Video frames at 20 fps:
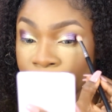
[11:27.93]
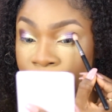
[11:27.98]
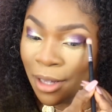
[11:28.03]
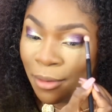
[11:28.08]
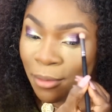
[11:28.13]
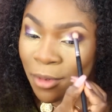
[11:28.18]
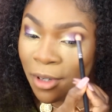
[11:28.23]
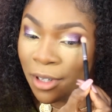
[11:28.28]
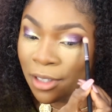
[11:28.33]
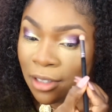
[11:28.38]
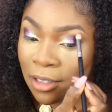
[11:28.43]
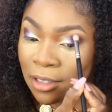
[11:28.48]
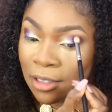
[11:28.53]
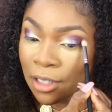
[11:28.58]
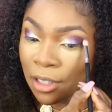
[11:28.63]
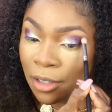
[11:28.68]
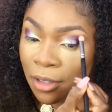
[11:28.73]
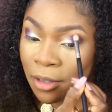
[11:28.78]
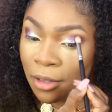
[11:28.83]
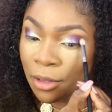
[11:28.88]
I'm going with
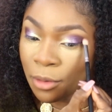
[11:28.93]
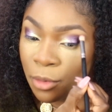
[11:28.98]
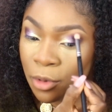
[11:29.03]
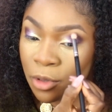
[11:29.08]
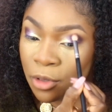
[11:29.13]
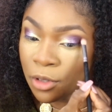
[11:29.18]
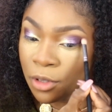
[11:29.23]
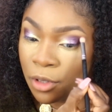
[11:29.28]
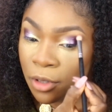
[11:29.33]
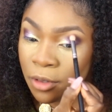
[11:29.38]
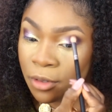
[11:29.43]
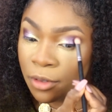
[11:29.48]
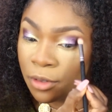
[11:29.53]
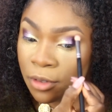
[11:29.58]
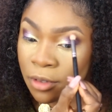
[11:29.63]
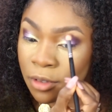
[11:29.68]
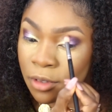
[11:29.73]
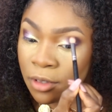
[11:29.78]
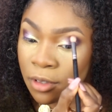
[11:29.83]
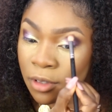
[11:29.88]
circular motion.